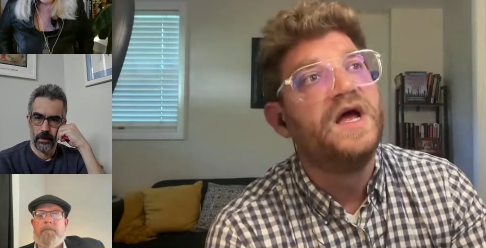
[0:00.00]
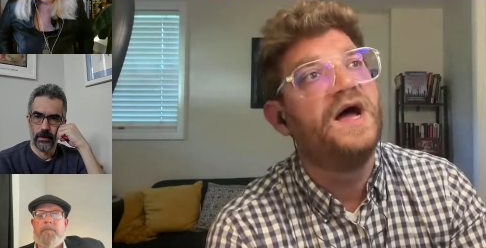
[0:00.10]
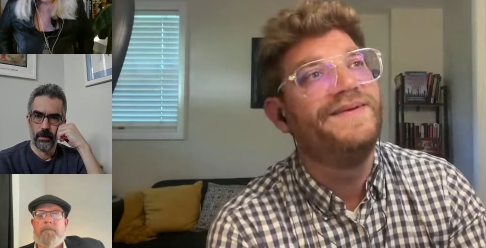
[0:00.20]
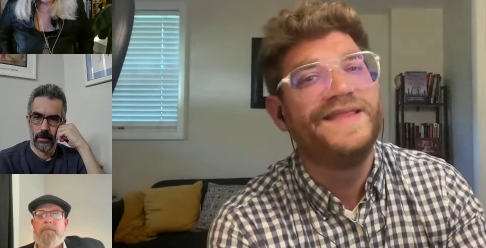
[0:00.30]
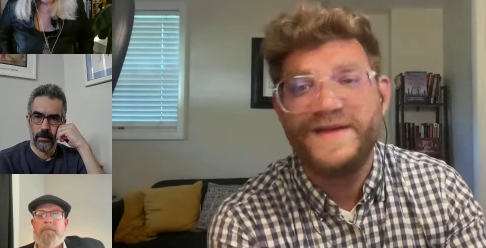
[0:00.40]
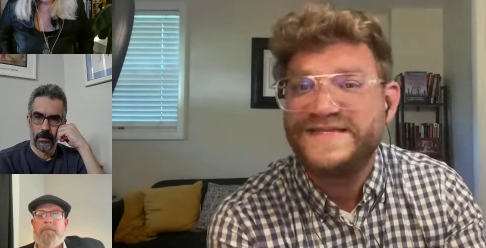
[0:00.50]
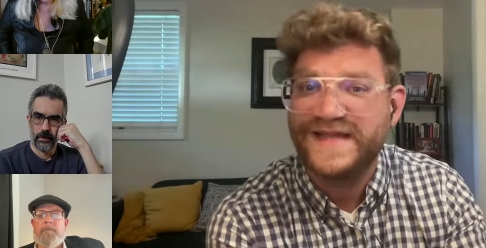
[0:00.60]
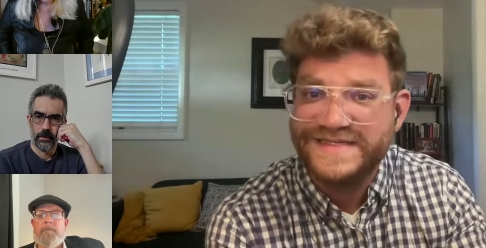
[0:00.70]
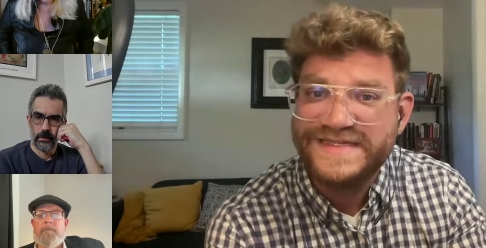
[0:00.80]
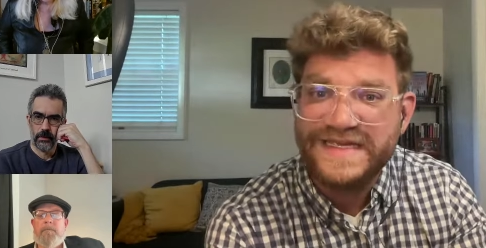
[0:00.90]
Speaker 1: Um, and the basic
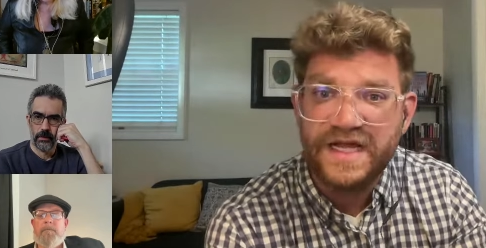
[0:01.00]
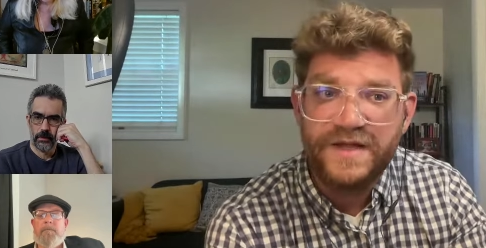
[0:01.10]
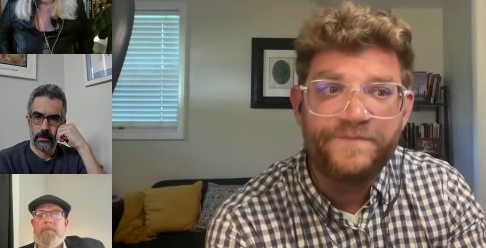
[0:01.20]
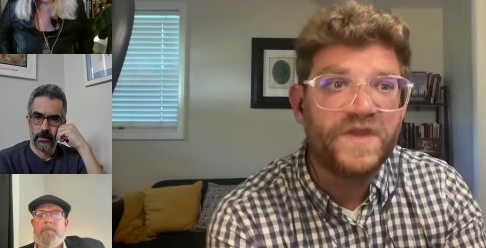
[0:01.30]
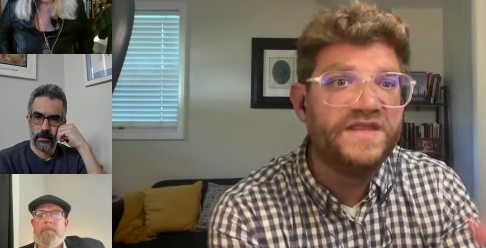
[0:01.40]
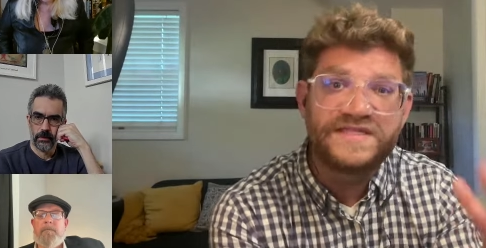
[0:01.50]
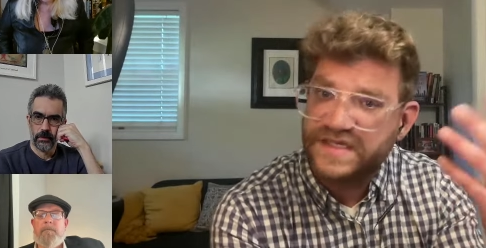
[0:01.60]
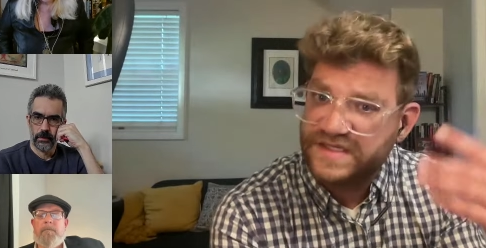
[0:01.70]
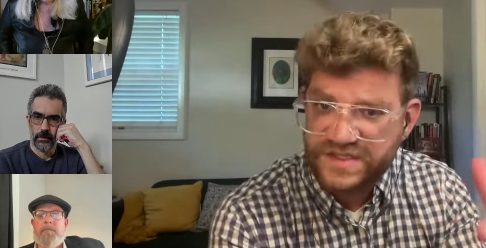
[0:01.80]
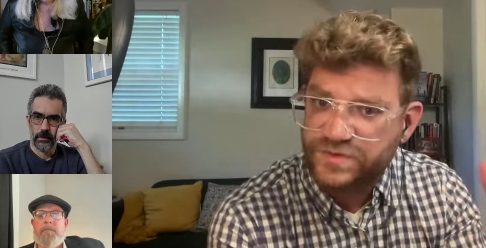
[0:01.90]
idea, and this,
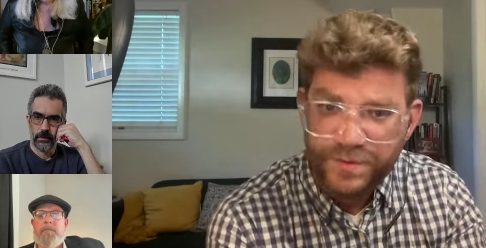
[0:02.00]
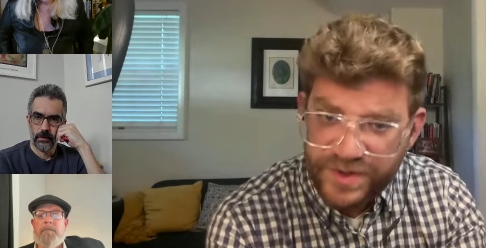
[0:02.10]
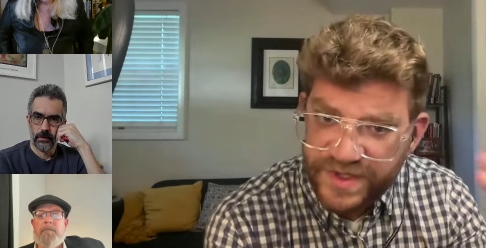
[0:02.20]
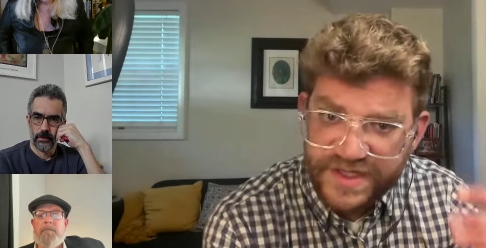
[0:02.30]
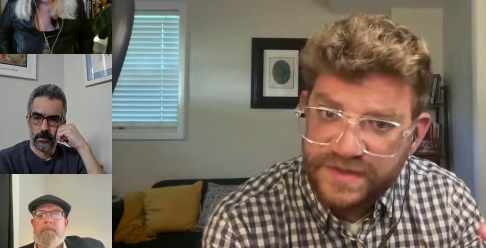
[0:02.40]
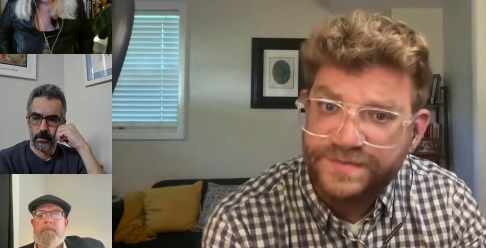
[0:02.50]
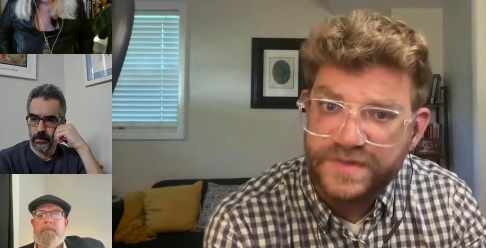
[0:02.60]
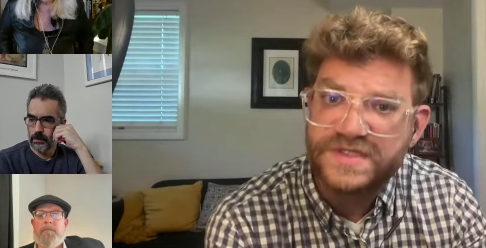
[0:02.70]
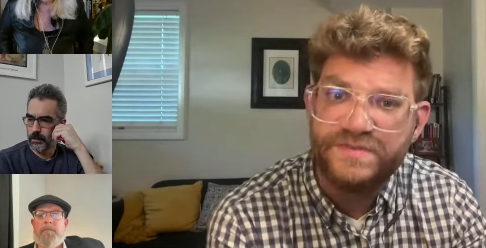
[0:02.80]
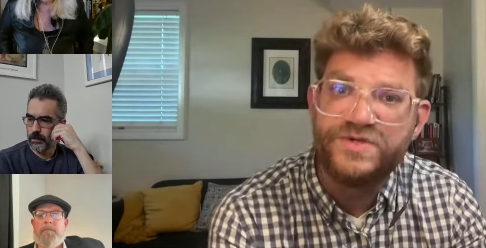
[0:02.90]
this is rooted in
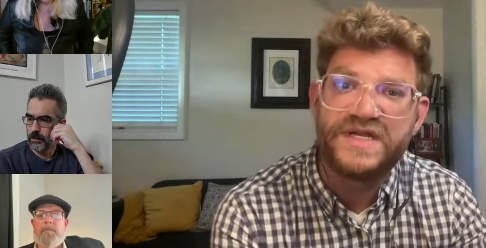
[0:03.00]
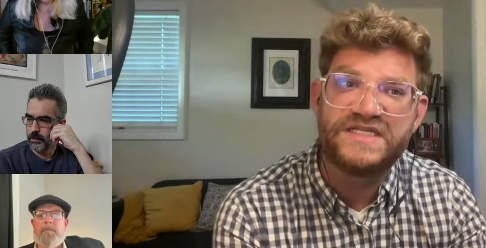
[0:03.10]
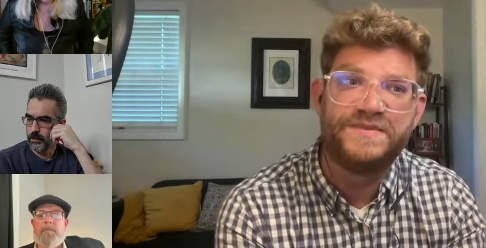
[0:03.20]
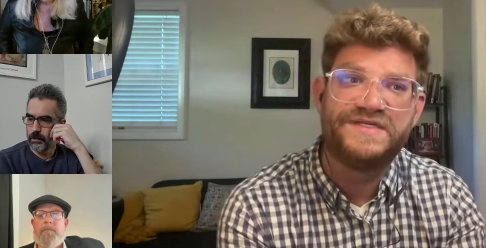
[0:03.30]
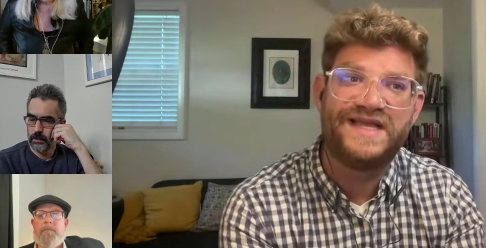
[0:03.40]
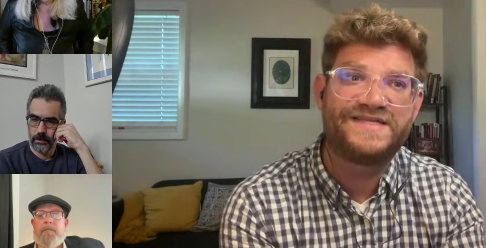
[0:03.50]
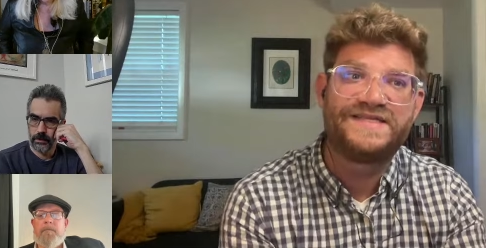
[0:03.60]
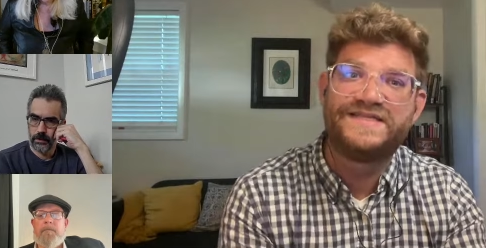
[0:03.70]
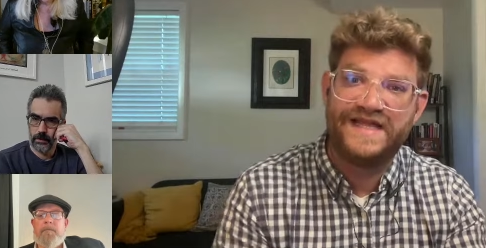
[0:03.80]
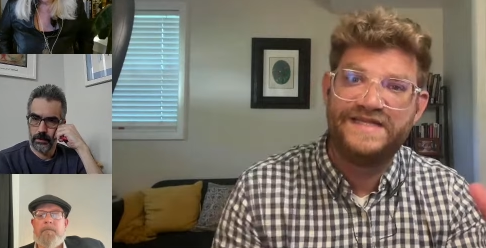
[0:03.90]
some New Testament
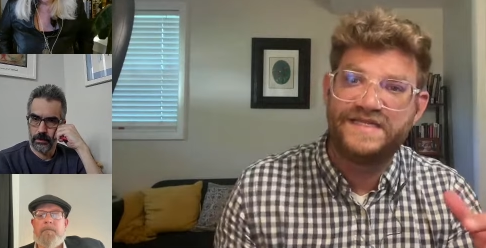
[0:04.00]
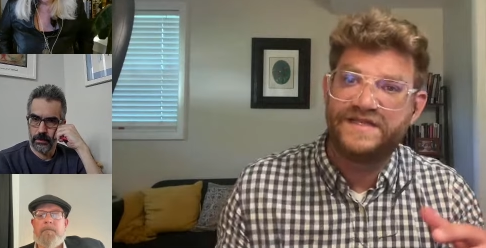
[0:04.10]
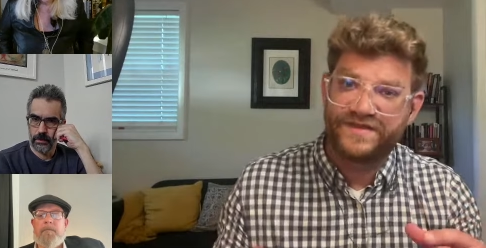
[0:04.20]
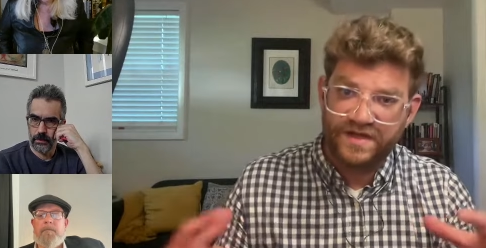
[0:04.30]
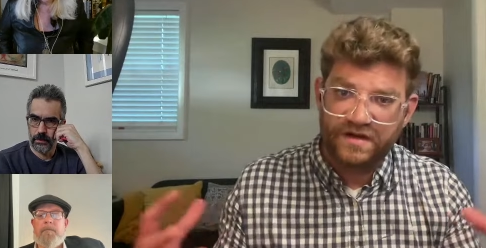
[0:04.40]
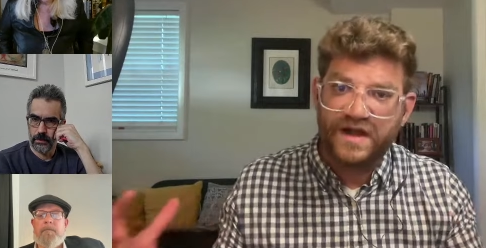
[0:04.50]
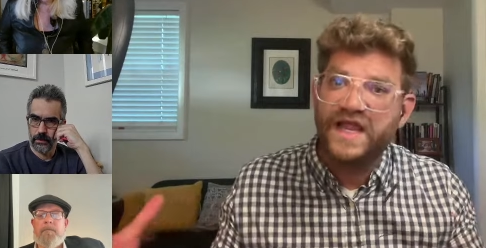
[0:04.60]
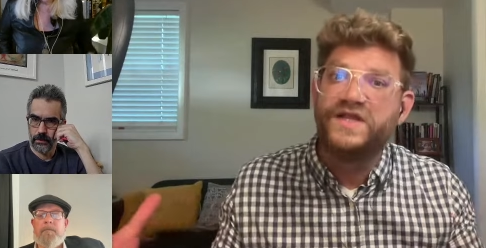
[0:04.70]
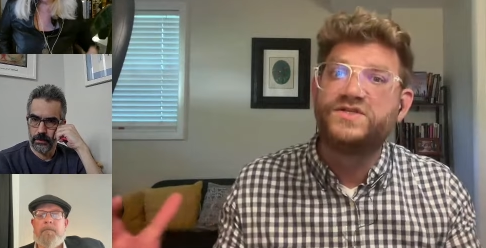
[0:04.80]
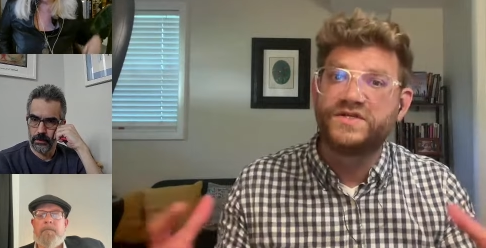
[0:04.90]
texts, is the idea that there are
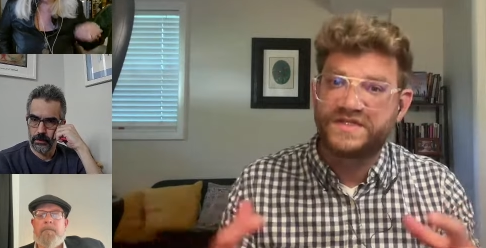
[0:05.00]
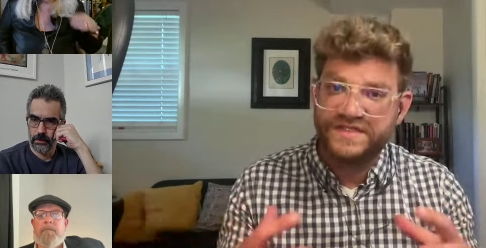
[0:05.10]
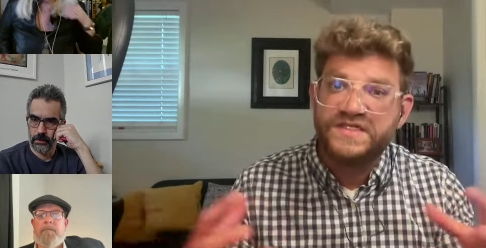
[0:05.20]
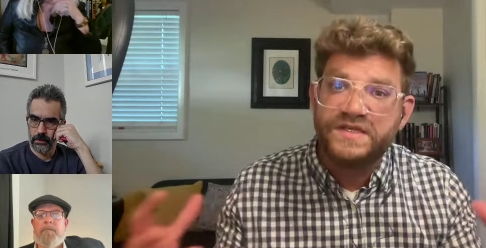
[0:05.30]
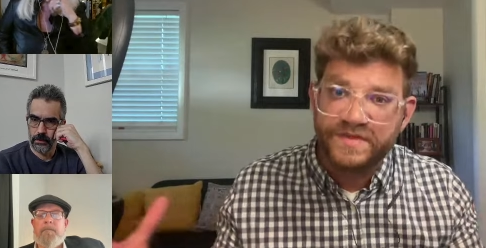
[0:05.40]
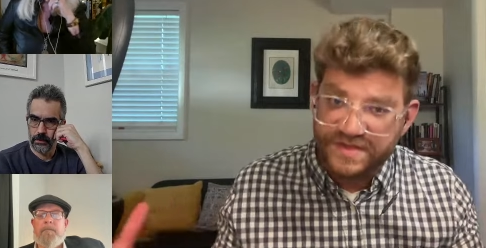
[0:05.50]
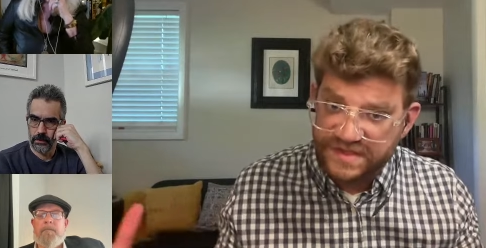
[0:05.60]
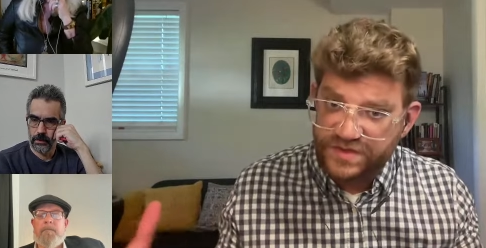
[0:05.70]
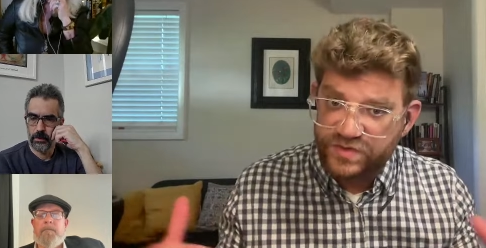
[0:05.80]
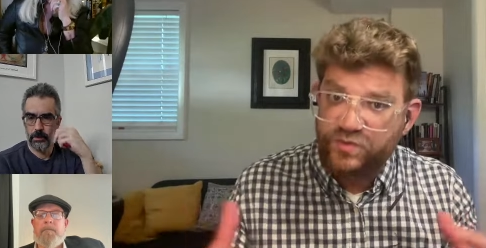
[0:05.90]
angels and
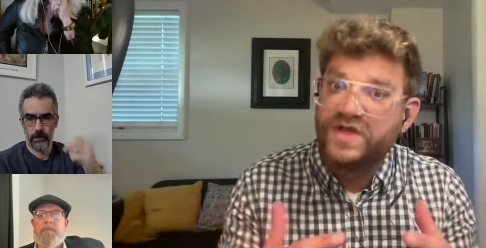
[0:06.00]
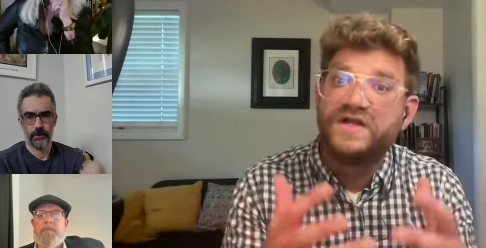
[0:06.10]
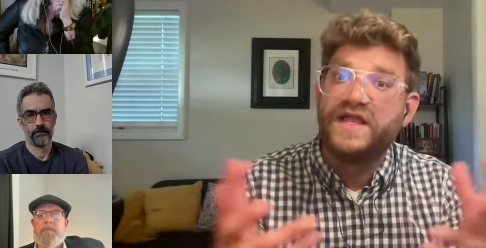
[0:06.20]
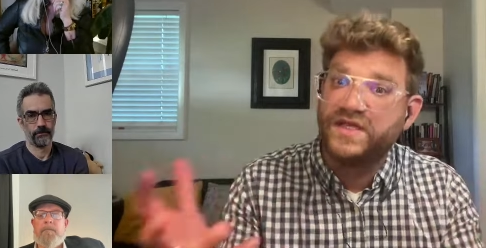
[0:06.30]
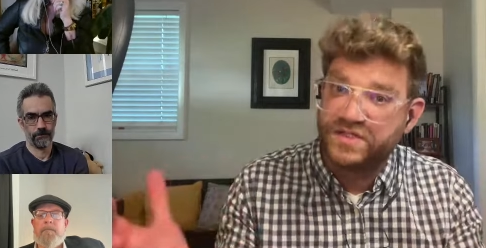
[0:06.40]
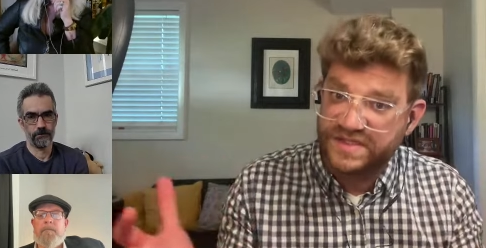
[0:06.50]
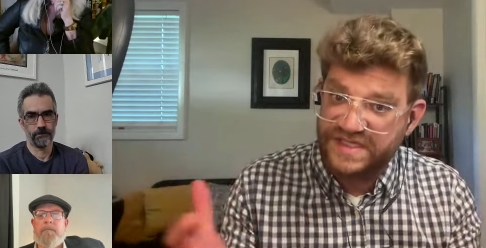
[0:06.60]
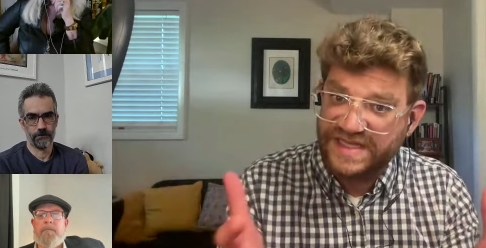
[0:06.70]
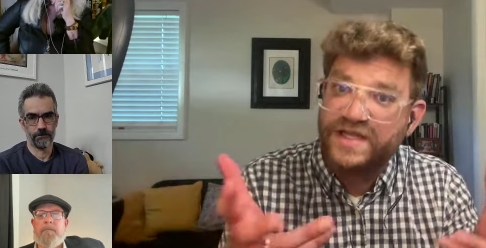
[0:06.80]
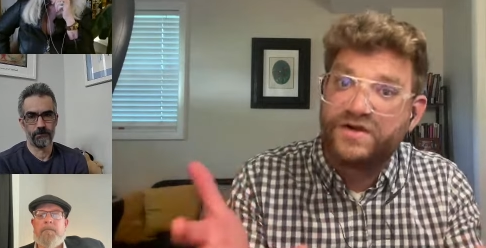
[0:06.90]
demons, real angels
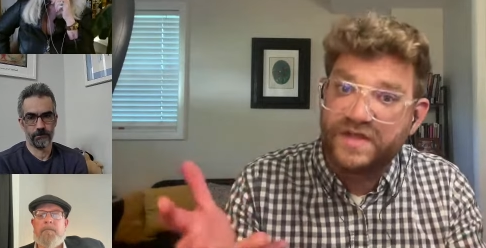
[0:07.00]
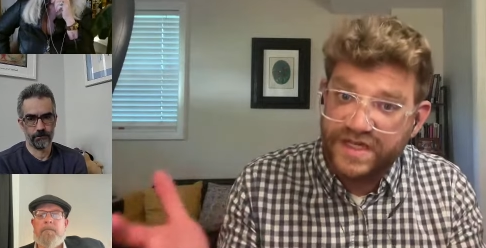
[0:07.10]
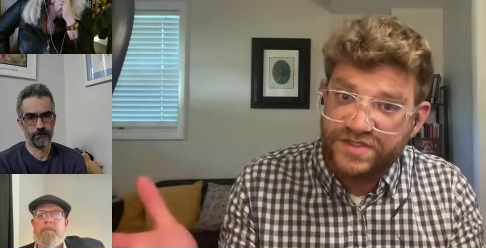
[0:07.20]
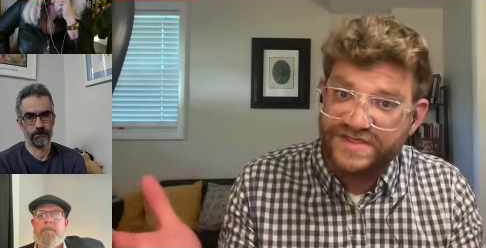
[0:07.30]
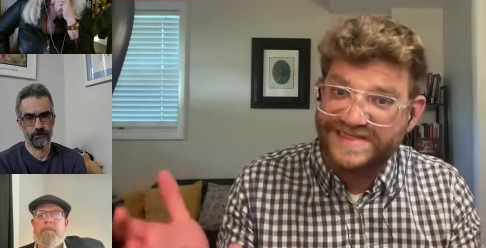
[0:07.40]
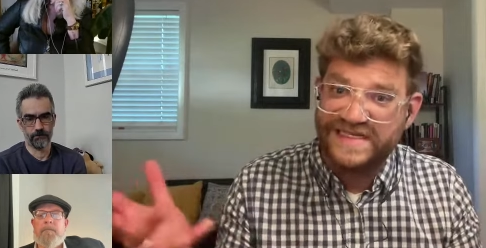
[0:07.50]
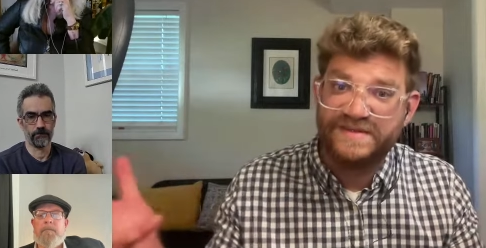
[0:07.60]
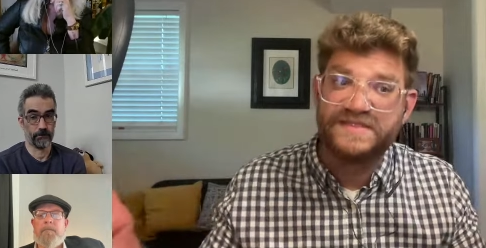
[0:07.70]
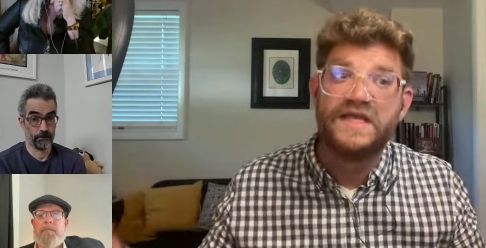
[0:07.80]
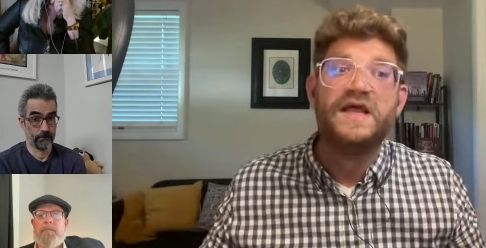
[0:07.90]
and literal angels and demons,